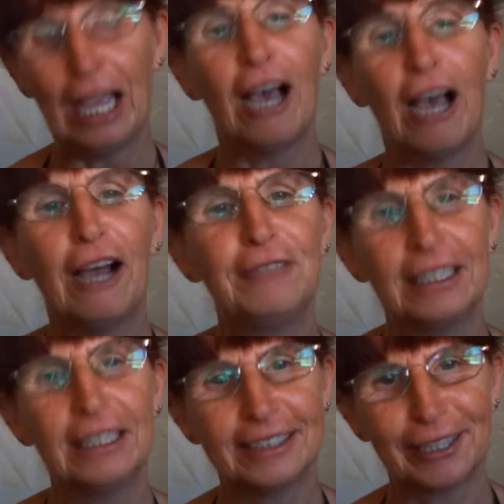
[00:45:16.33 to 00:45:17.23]
I've done
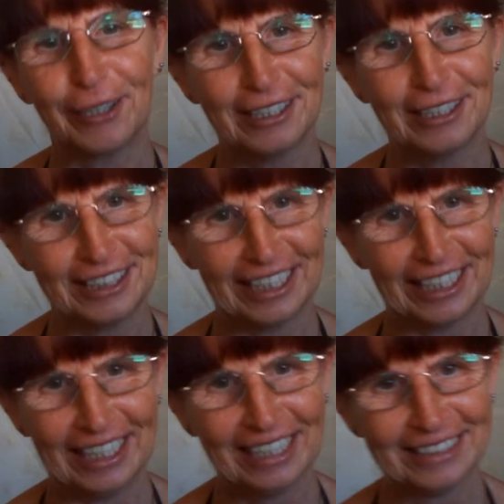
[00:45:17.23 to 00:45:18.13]

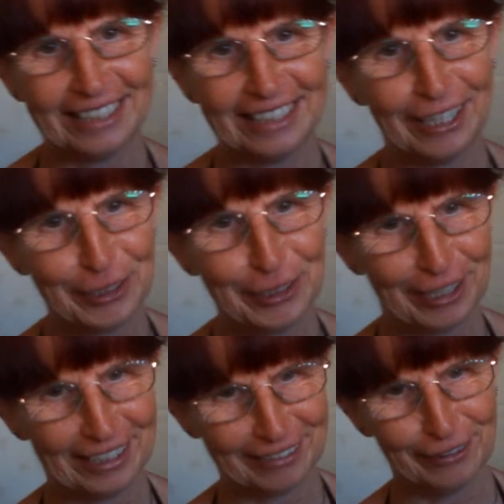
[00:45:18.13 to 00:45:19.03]
psychology, so I
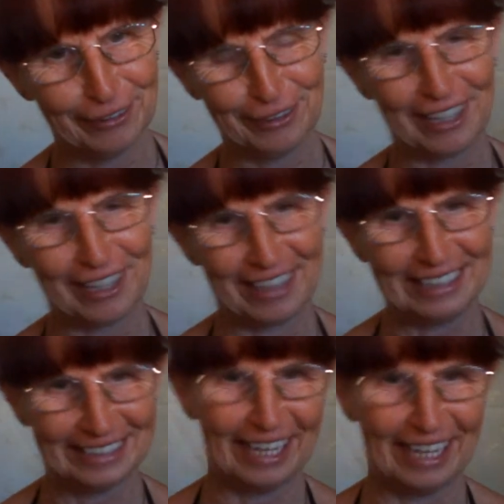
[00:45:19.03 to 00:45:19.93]
sort of look at things
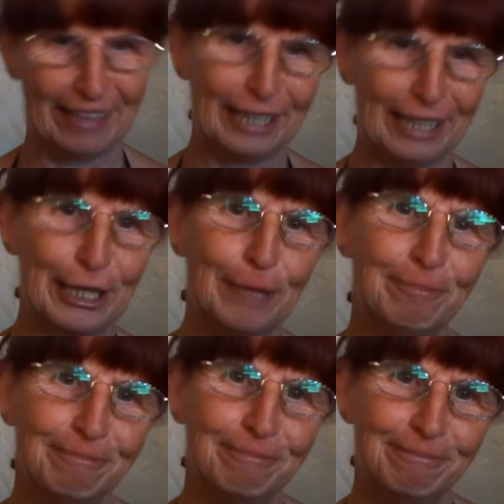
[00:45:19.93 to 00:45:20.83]
like that and go,
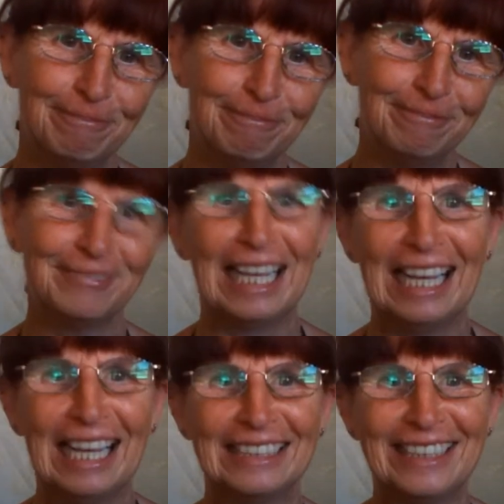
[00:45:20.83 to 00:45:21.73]

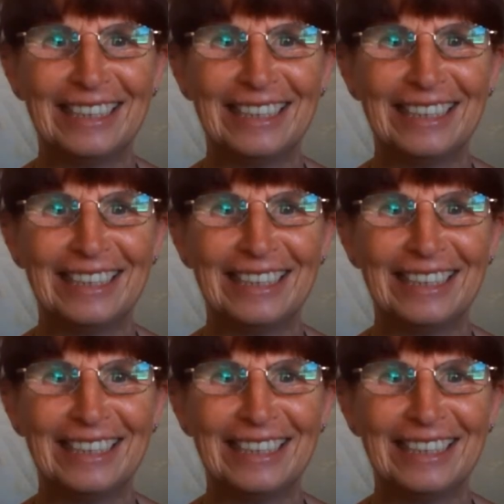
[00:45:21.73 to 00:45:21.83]
yes.